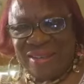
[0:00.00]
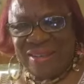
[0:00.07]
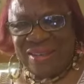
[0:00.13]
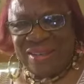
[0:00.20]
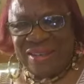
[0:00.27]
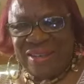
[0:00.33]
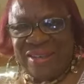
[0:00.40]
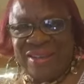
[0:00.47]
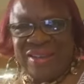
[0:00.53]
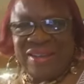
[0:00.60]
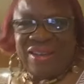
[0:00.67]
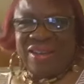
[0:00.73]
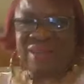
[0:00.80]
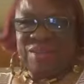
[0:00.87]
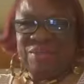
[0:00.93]
Uh,
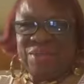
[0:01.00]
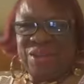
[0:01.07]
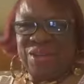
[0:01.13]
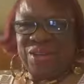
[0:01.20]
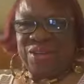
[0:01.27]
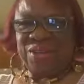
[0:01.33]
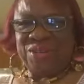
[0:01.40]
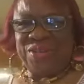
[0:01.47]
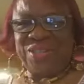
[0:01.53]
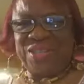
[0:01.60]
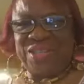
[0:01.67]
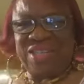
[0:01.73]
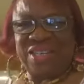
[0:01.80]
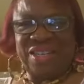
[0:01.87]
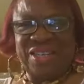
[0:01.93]
I'm going to use
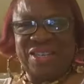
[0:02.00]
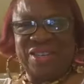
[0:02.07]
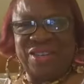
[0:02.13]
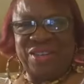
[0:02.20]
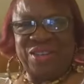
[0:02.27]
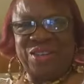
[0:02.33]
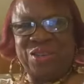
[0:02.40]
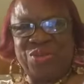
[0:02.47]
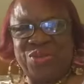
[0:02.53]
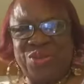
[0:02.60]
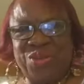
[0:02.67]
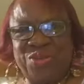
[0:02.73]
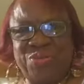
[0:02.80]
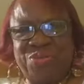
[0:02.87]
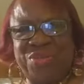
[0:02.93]
the
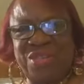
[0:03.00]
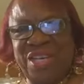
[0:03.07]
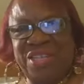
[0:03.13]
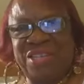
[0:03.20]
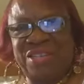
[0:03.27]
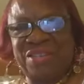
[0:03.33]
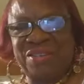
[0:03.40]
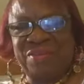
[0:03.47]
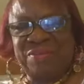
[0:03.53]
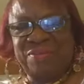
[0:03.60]
YouTube section.